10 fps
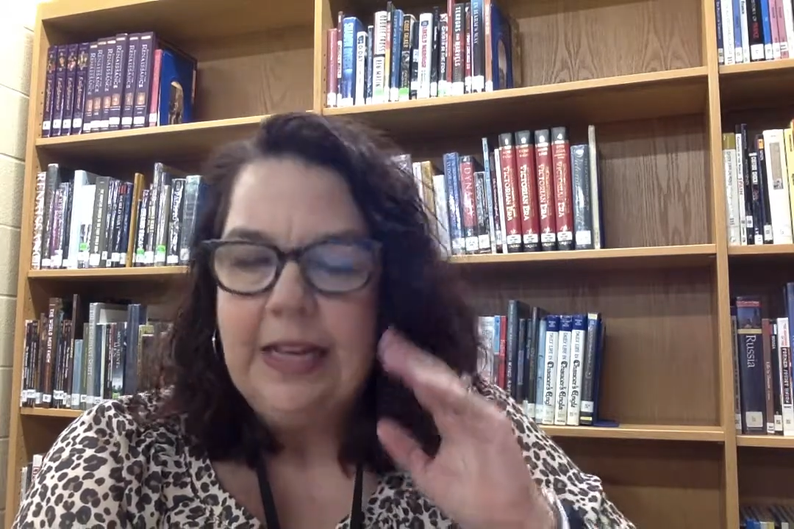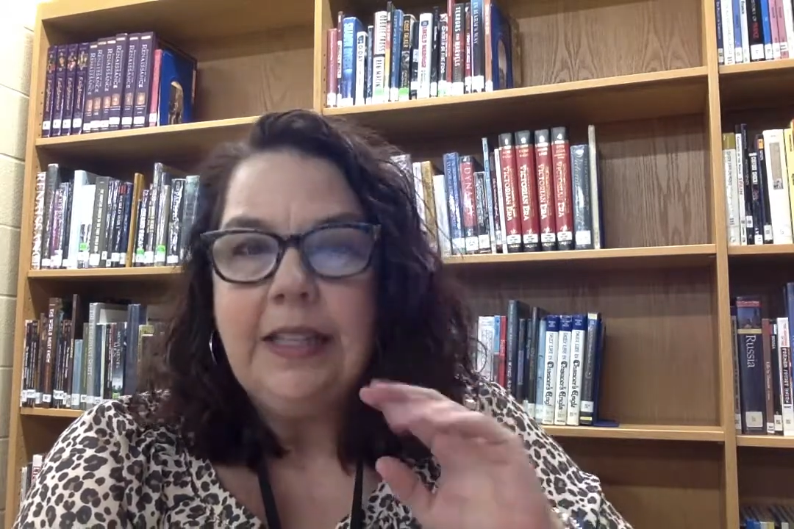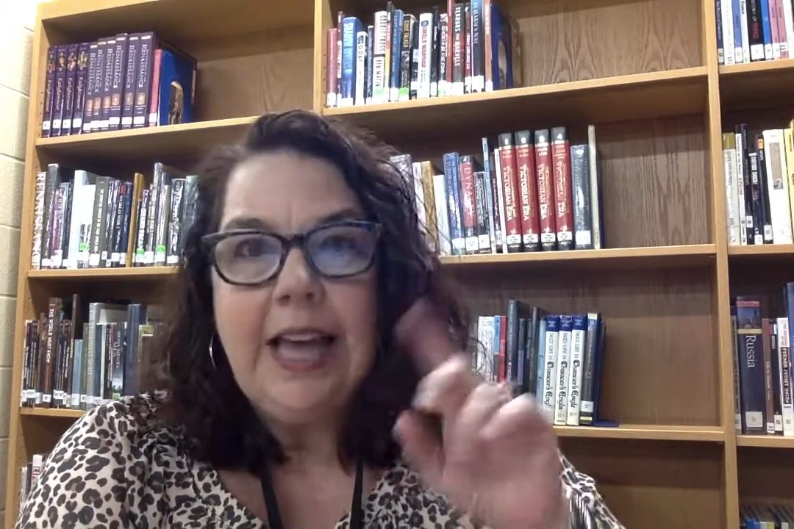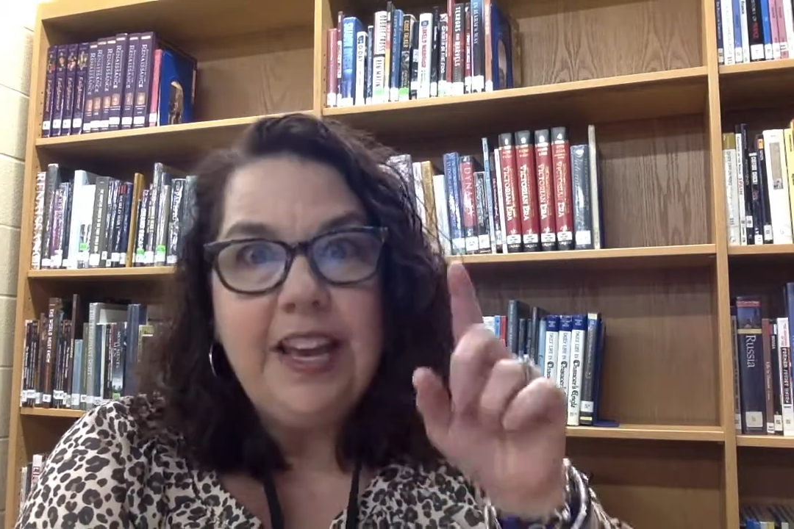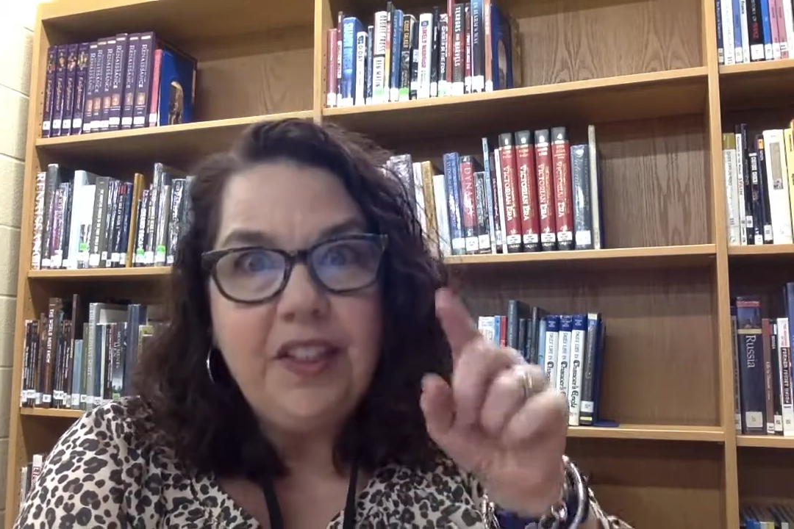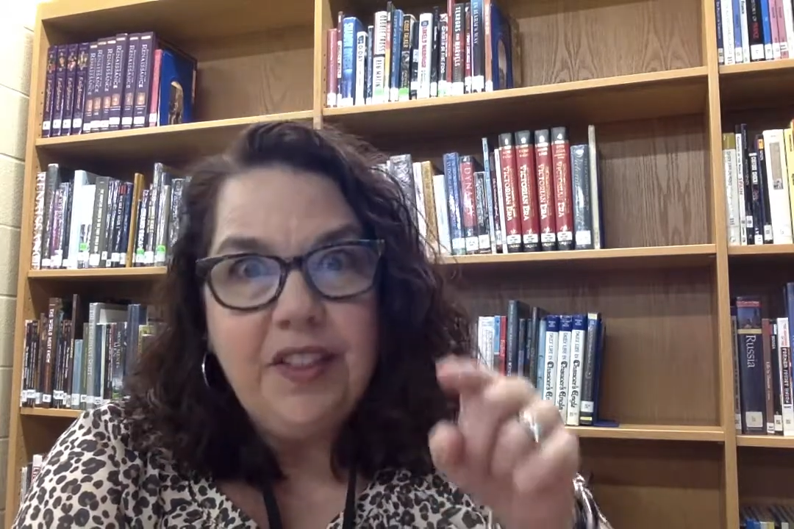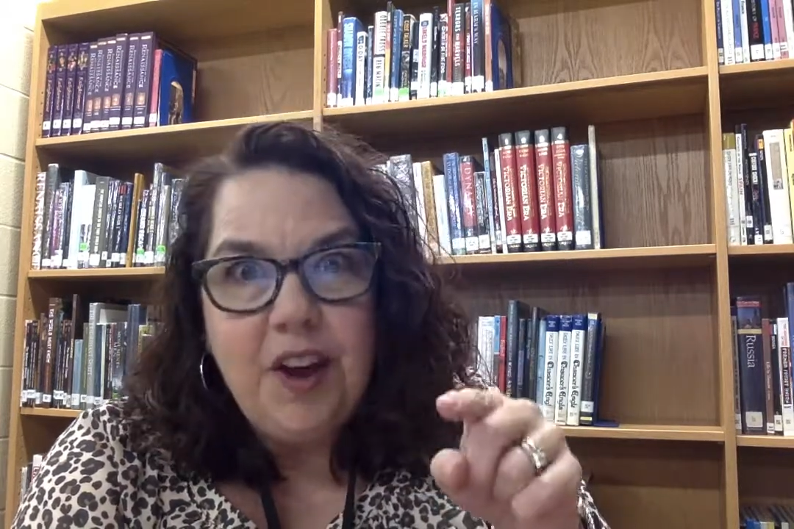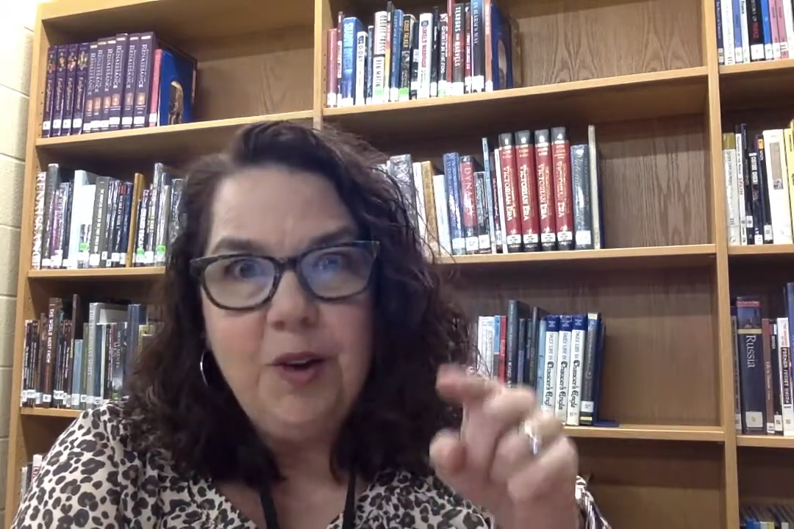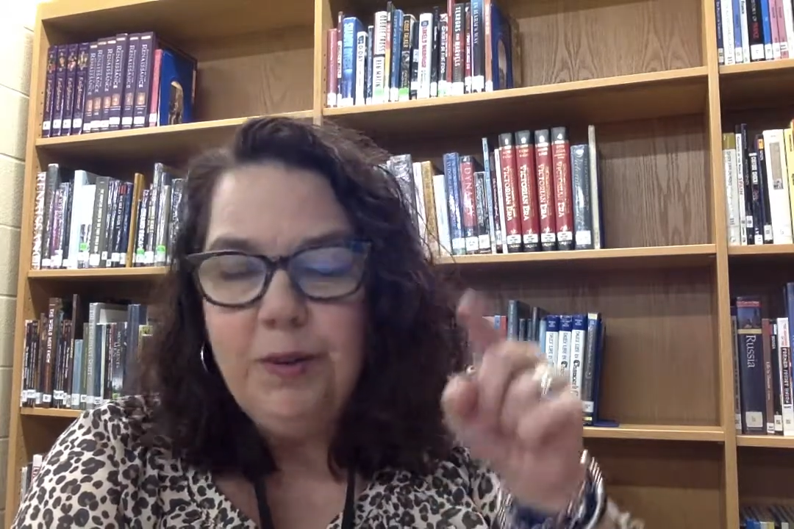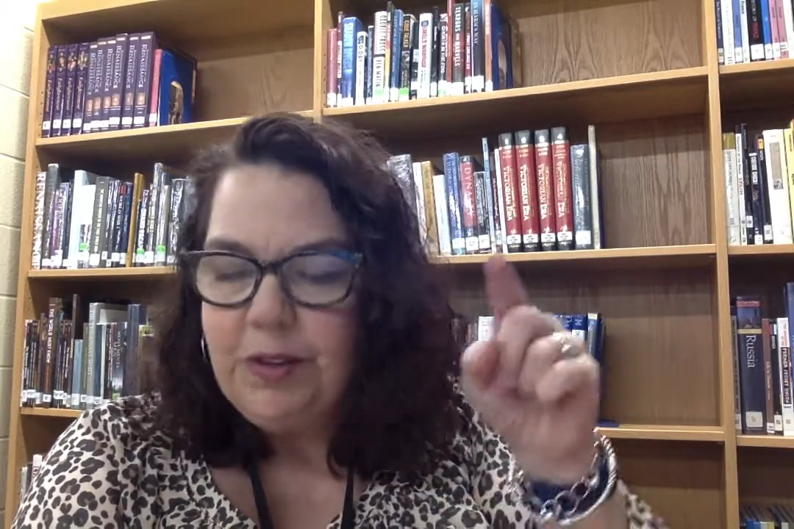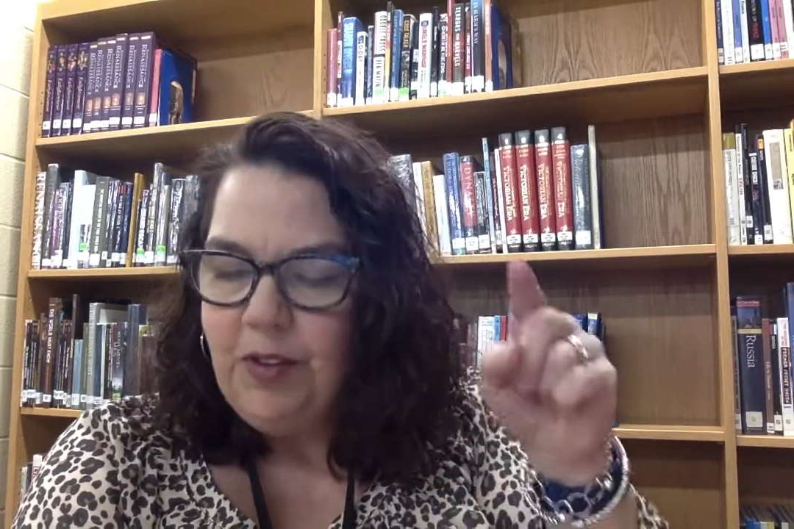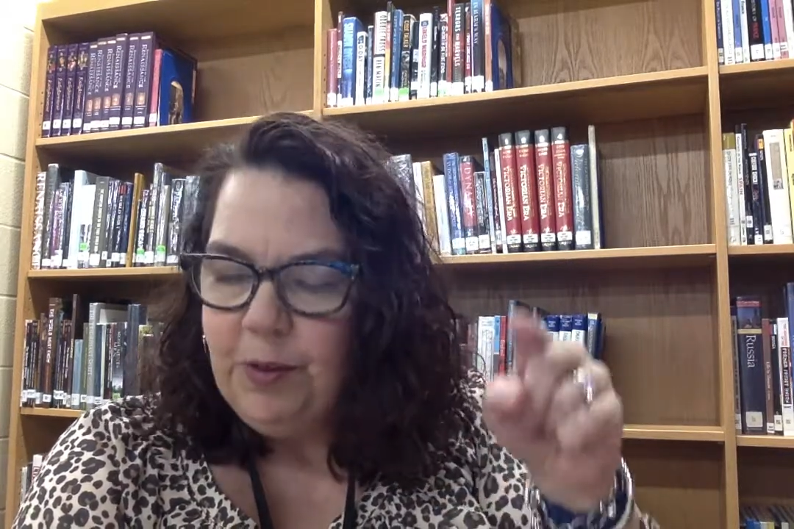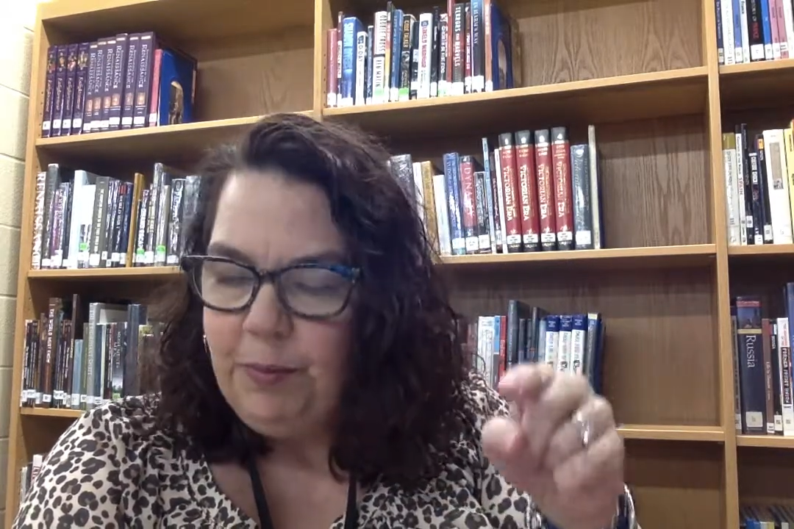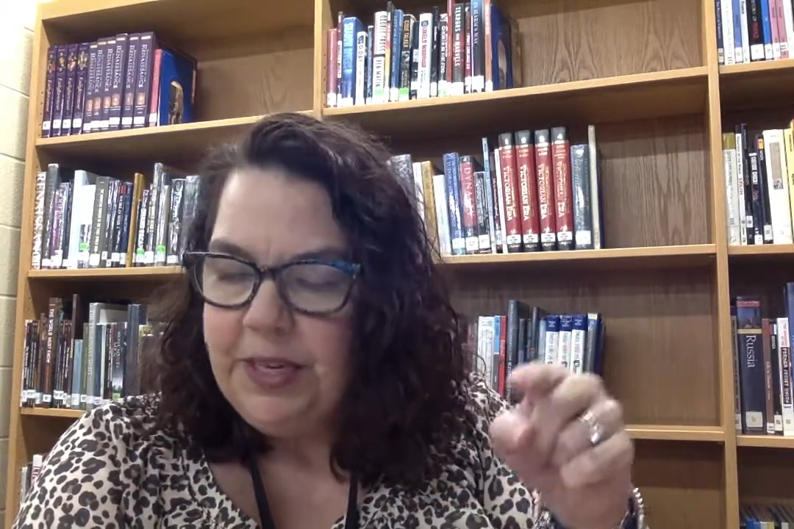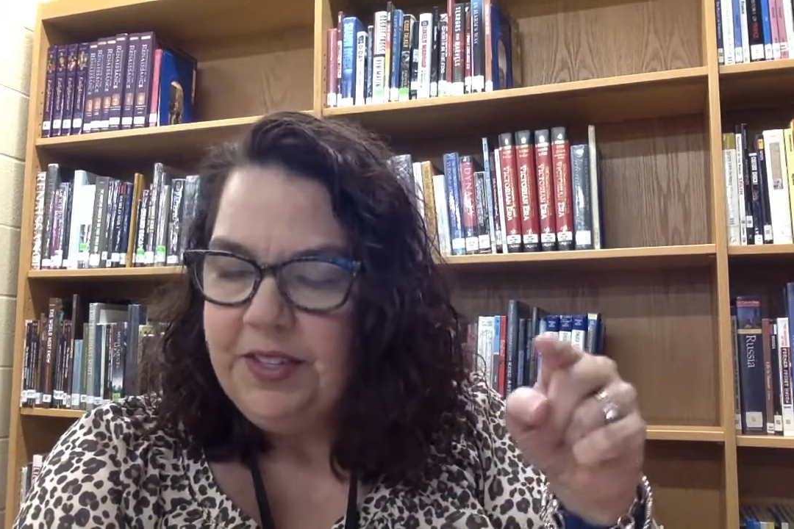like those on the
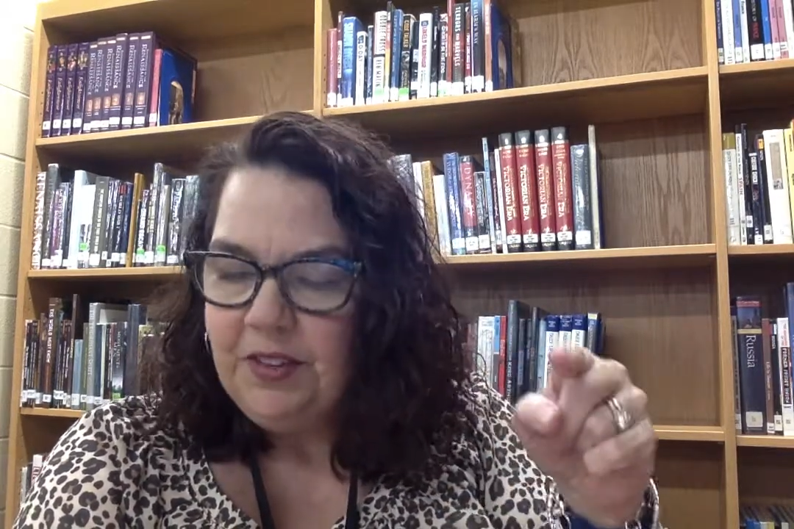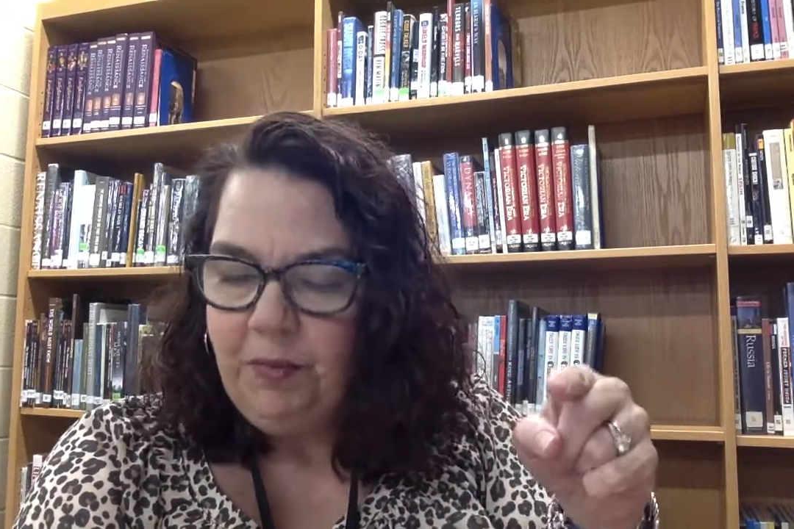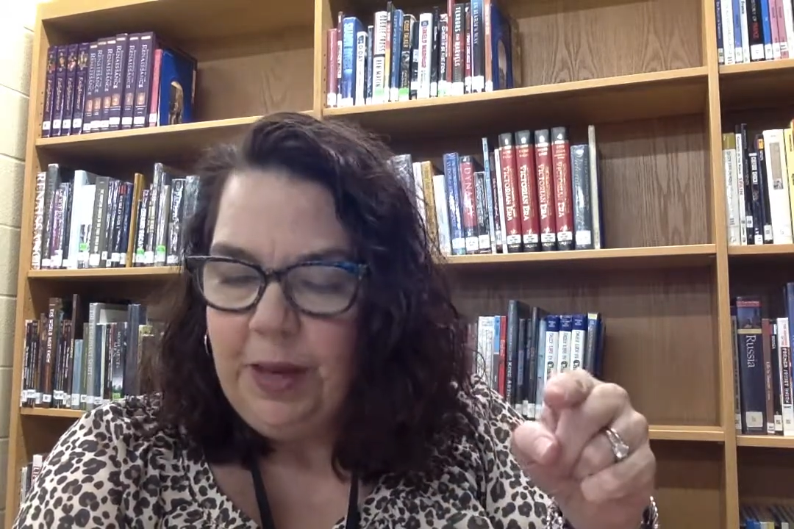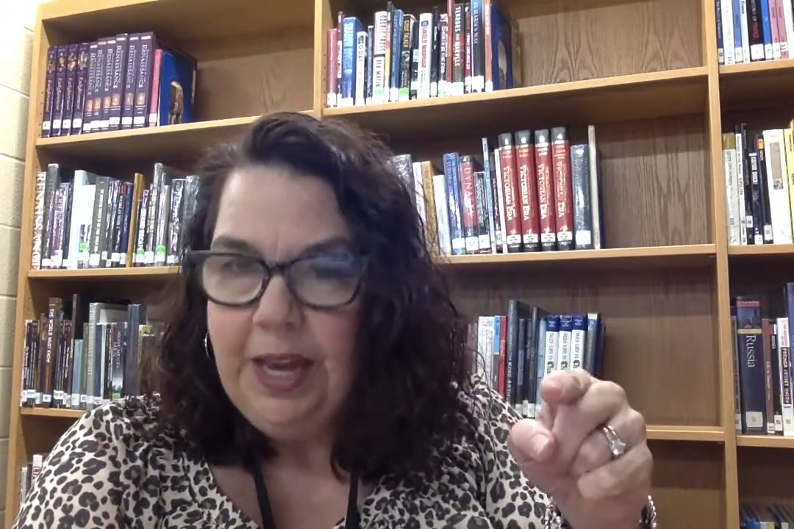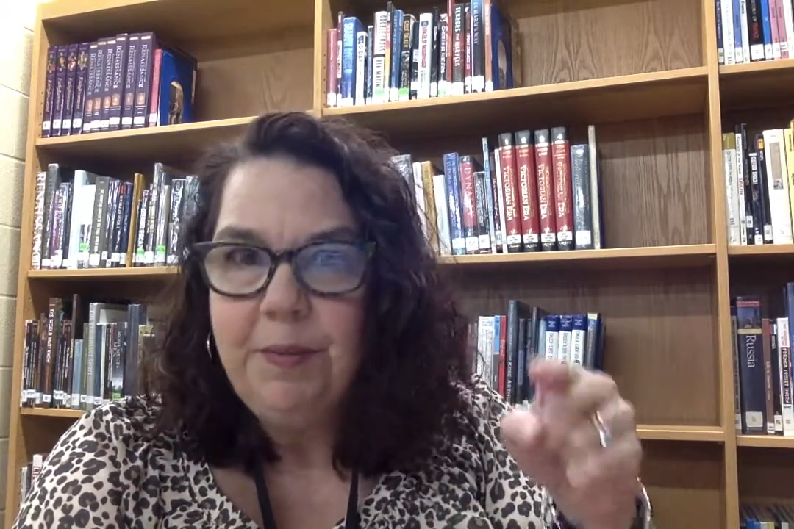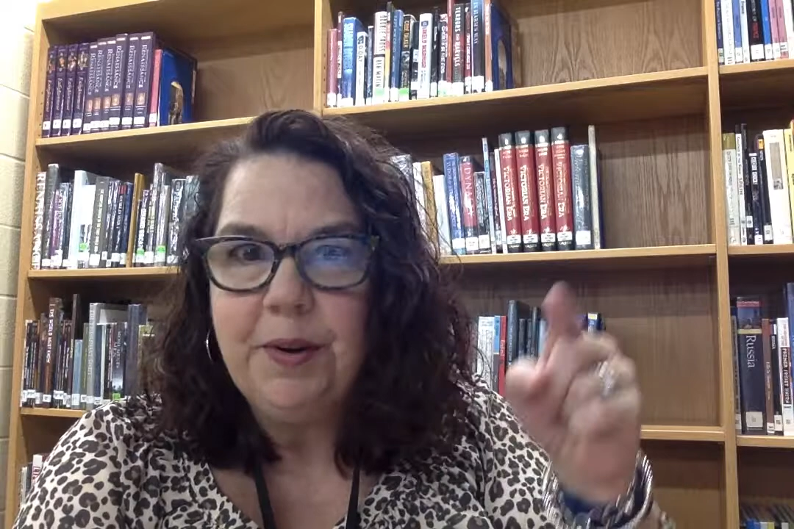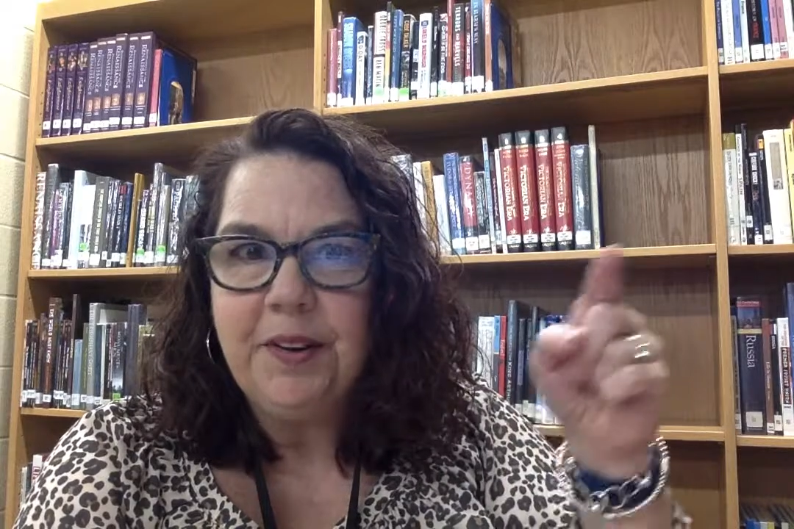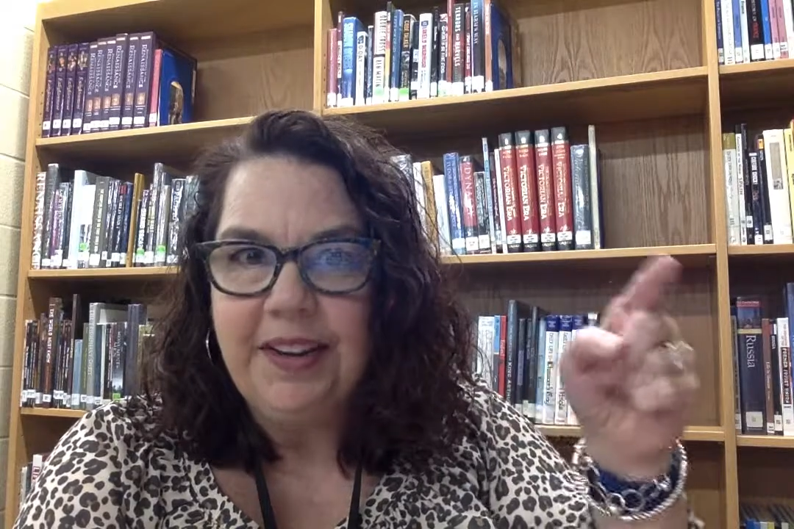piece of paper